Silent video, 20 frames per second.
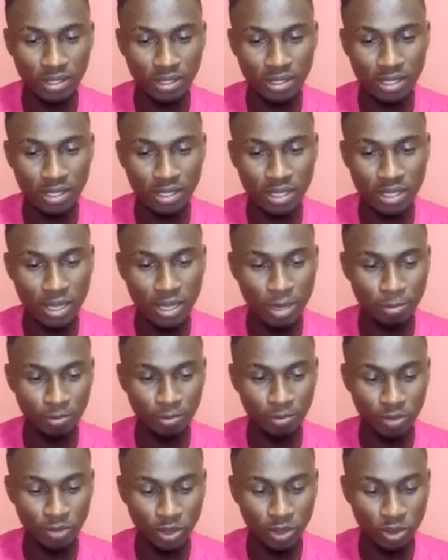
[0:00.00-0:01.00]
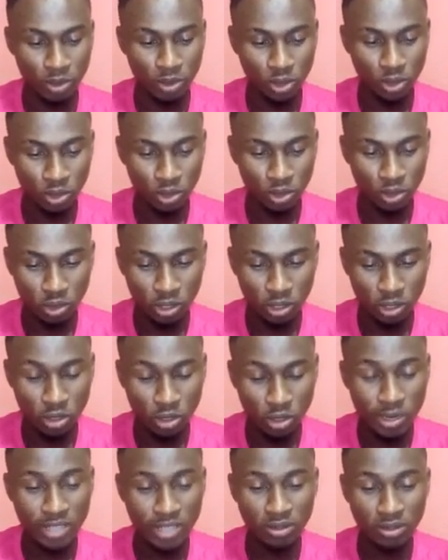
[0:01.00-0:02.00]
your right
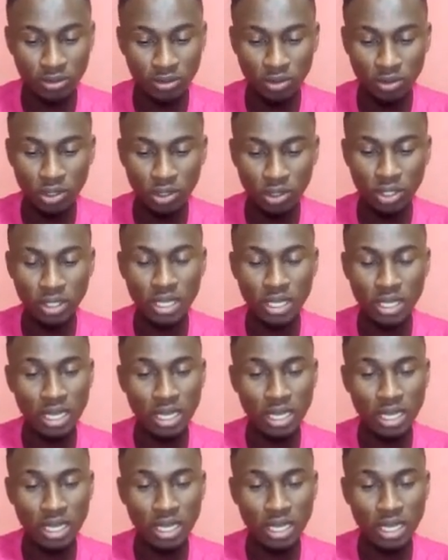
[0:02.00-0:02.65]
control key and